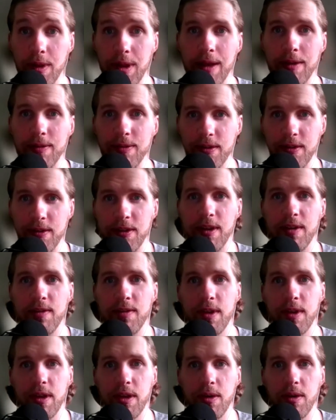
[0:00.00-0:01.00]
life is
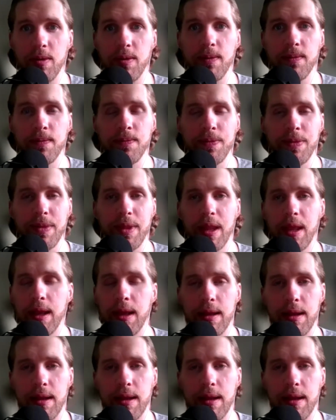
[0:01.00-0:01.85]
giving you Mm-hmm.